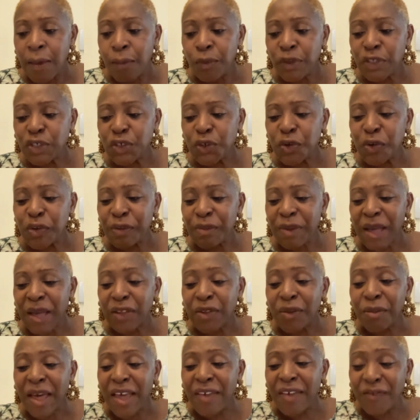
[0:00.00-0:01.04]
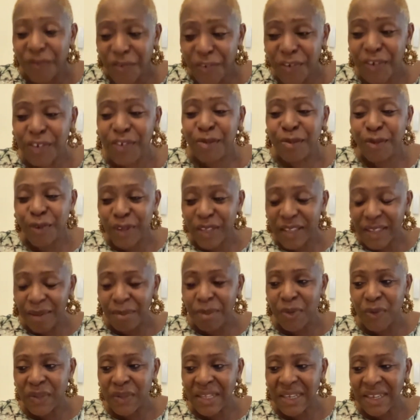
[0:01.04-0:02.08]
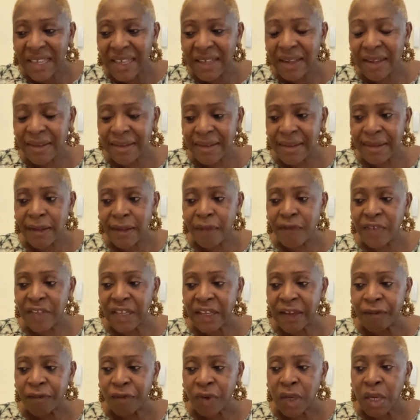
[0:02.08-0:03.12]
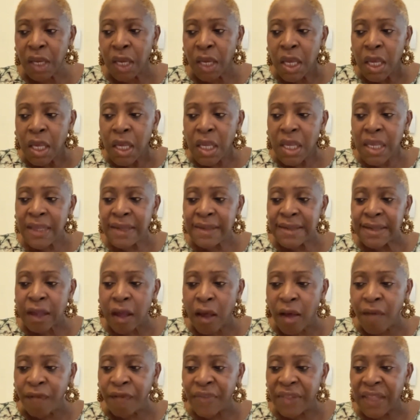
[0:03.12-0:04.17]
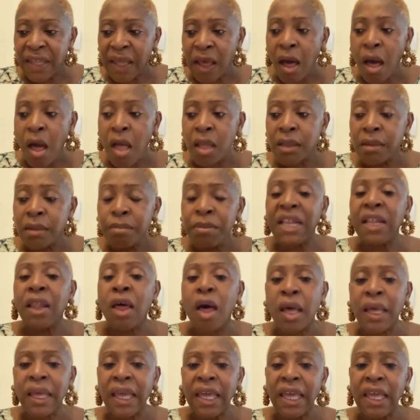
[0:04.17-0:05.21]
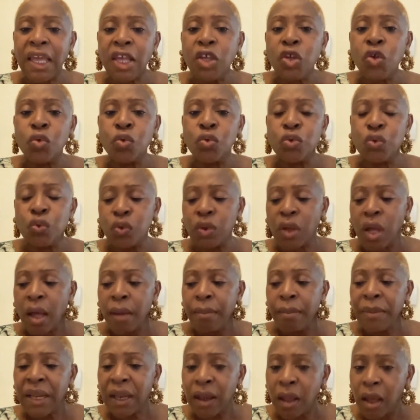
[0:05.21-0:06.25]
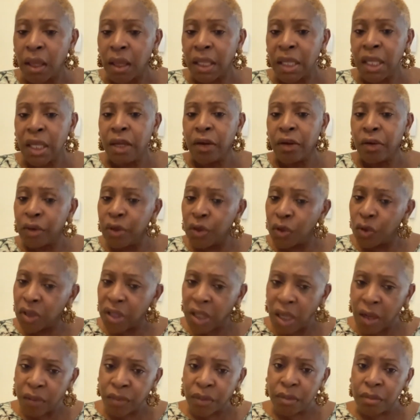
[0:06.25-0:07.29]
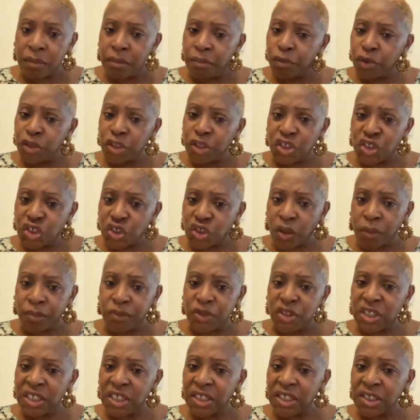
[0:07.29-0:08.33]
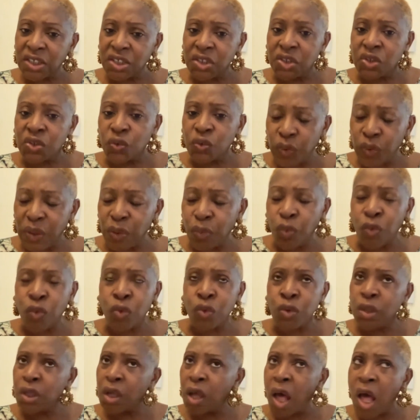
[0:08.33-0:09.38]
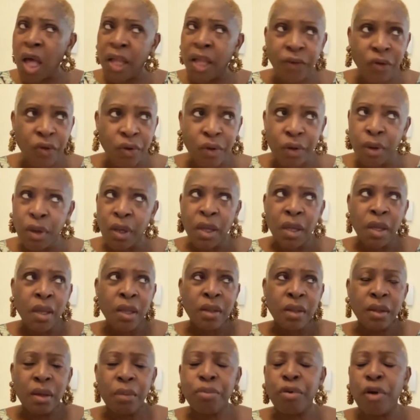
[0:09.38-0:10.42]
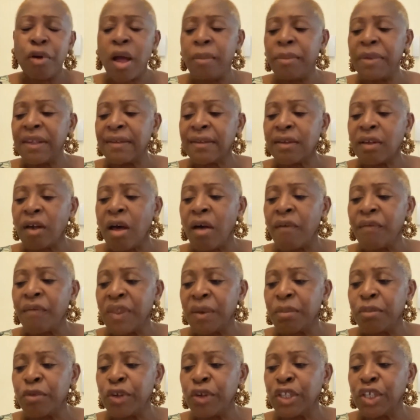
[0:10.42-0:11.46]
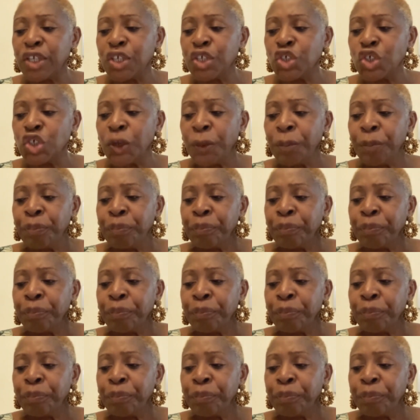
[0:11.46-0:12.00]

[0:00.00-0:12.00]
which goes back to my first point about the legacies of slavery, is of the unbelonging. You do not belong here. You're not British subjects. We won't honor the promise of the British.